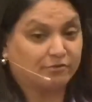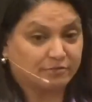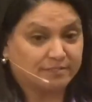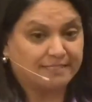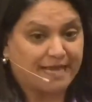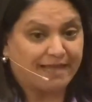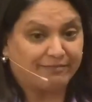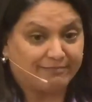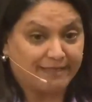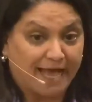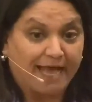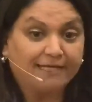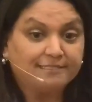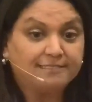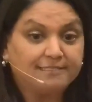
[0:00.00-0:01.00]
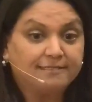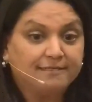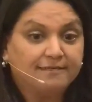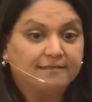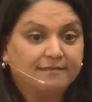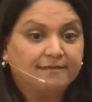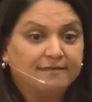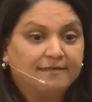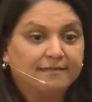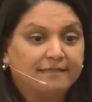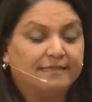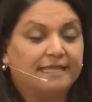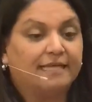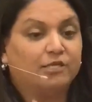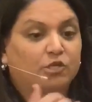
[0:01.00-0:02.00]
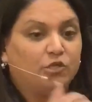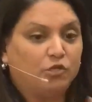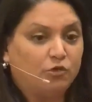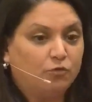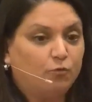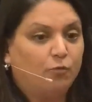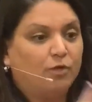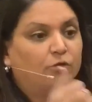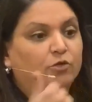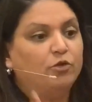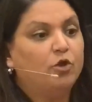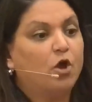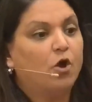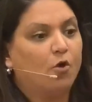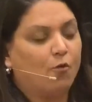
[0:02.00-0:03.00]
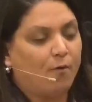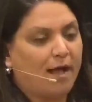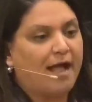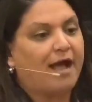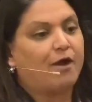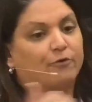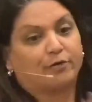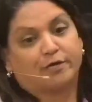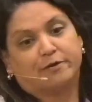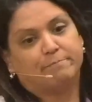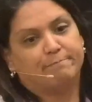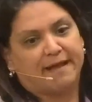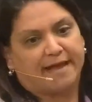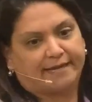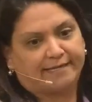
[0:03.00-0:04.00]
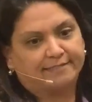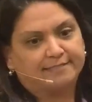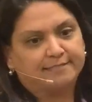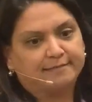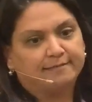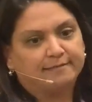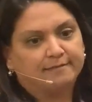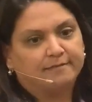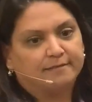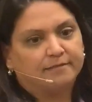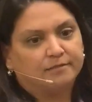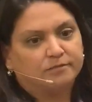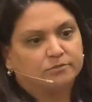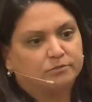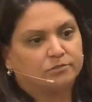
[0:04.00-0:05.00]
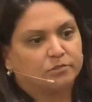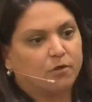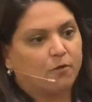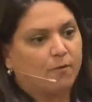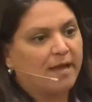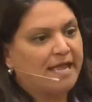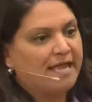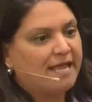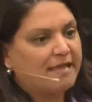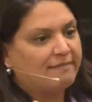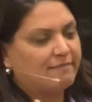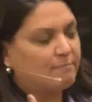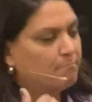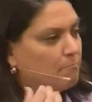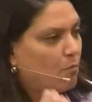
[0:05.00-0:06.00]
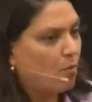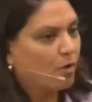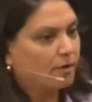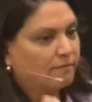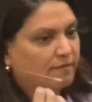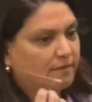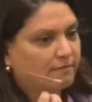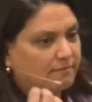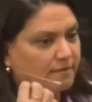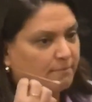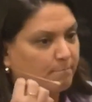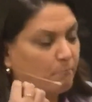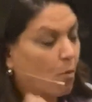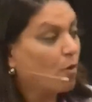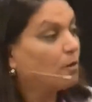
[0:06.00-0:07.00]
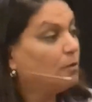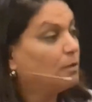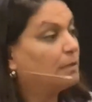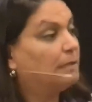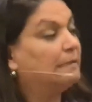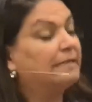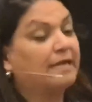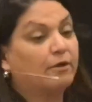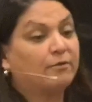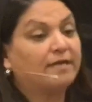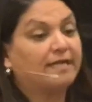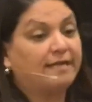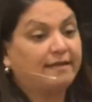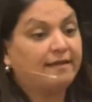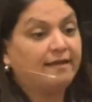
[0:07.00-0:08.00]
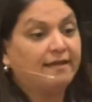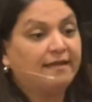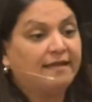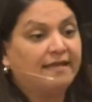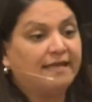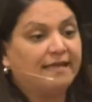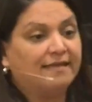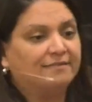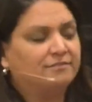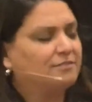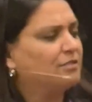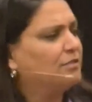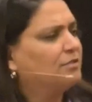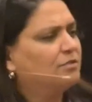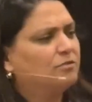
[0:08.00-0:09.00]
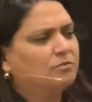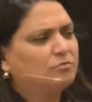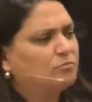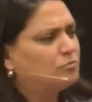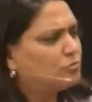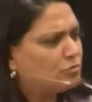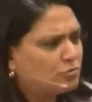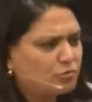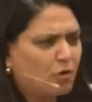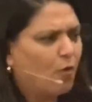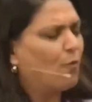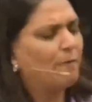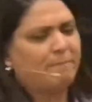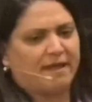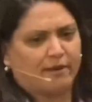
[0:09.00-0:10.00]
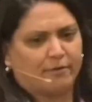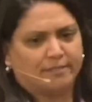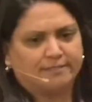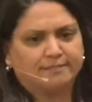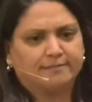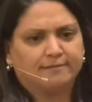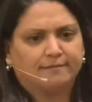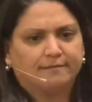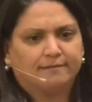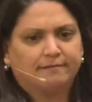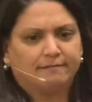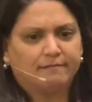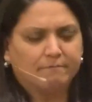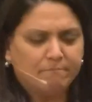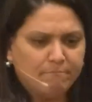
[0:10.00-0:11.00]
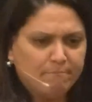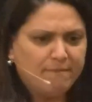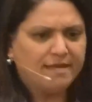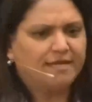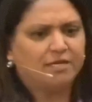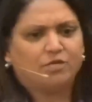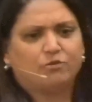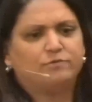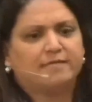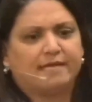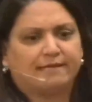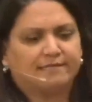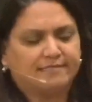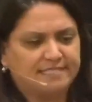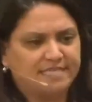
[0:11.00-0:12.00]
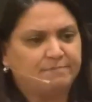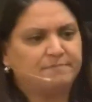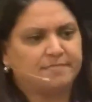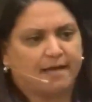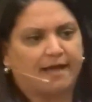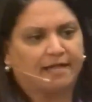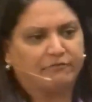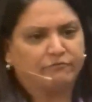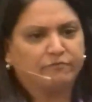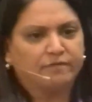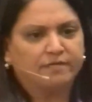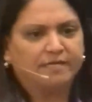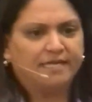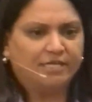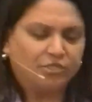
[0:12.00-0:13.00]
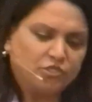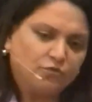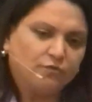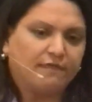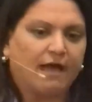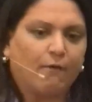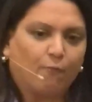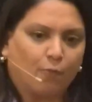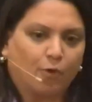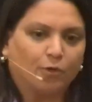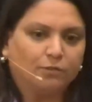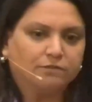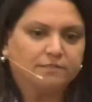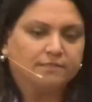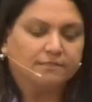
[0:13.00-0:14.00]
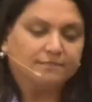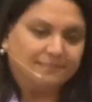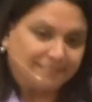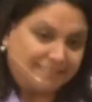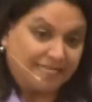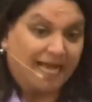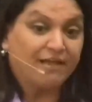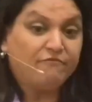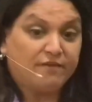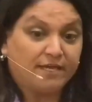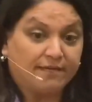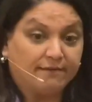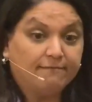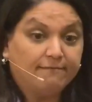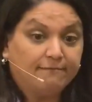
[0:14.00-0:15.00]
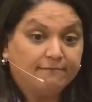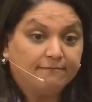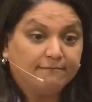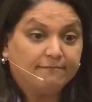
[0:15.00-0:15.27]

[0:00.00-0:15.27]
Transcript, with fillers: understand that that you will know how to combat it. So the, more, the, the moral clarity is so apparent the minute you take a deep dive into that world. Dive in